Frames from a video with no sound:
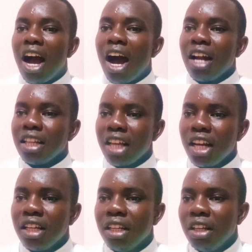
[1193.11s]
and
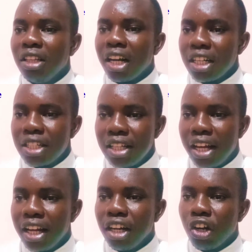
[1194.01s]
then there is
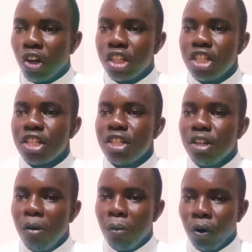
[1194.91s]
the noise
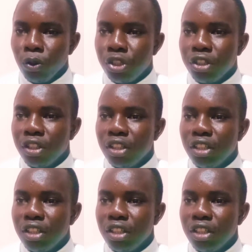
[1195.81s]
pollution.